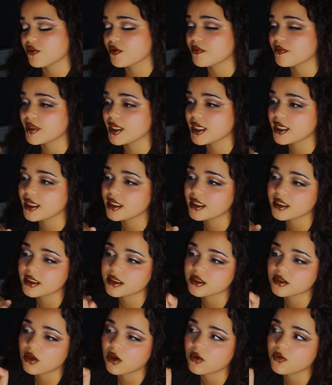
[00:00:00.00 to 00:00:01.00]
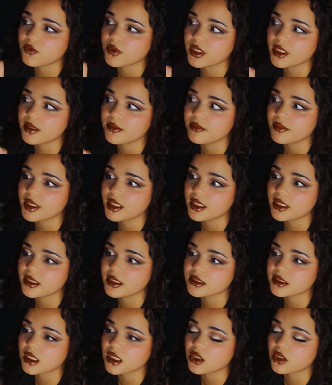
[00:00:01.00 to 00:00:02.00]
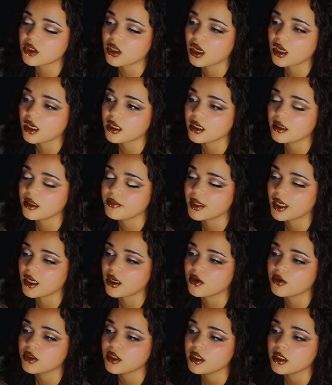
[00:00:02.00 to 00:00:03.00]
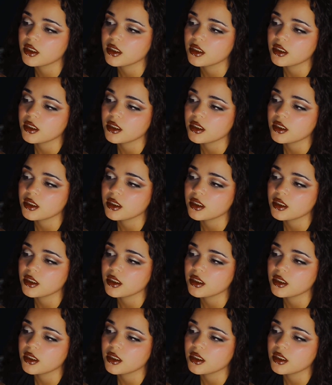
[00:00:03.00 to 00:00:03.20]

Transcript: for me this song really means a lot about